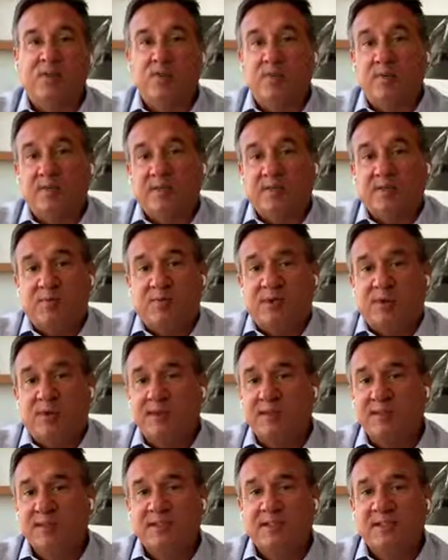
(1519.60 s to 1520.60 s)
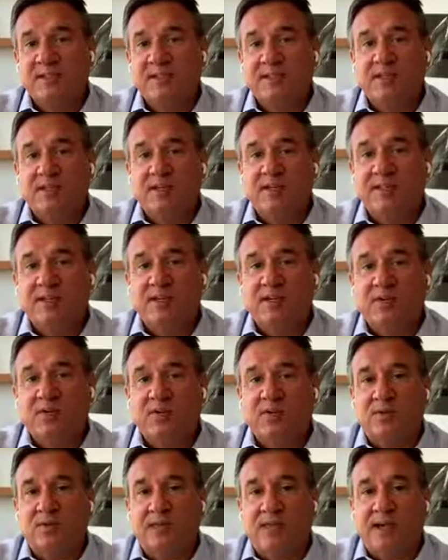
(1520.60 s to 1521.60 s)
human experience.
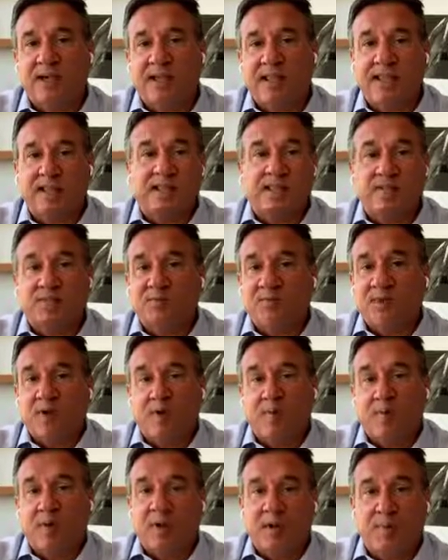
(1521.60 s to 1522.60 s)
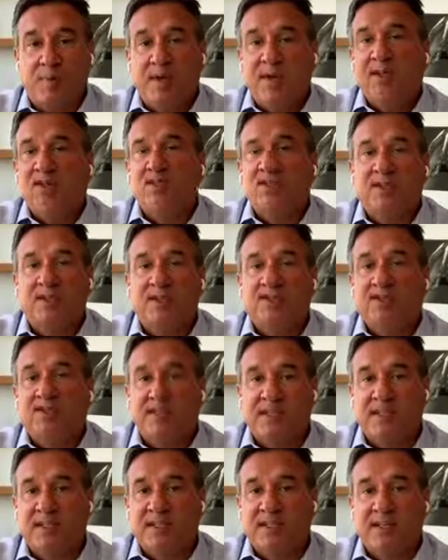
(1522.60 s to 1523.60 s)
So I think there's been a big
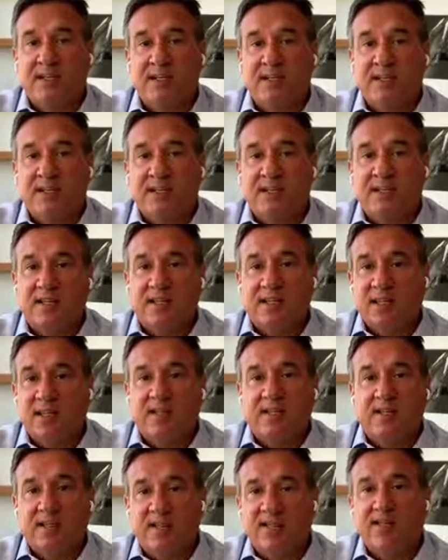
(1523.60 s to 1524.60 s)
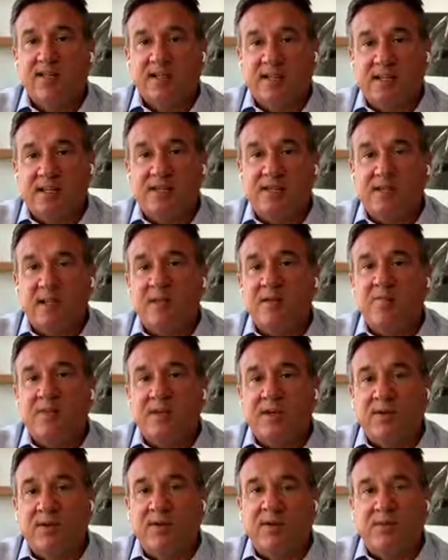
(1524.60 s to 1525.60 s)
shift in the eagerness and
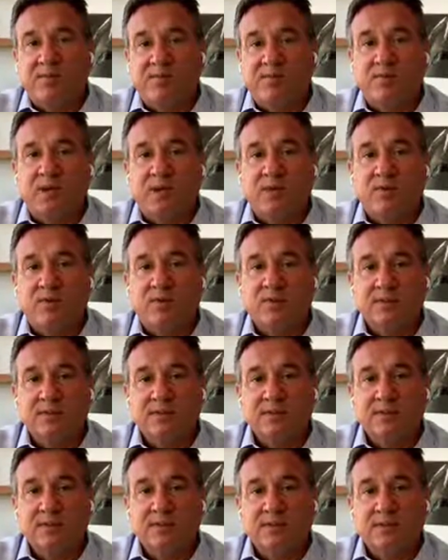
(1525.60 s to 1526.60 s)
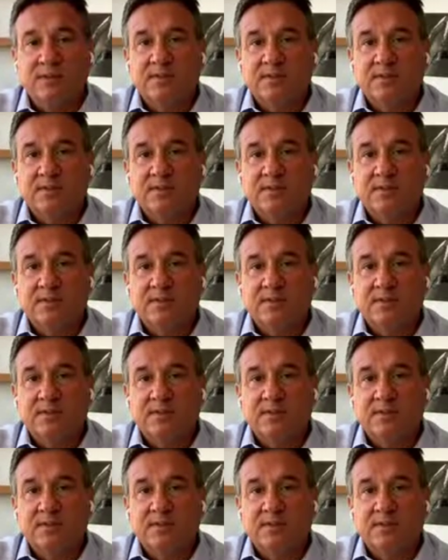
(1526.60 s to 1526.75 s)
excitement around these platforms.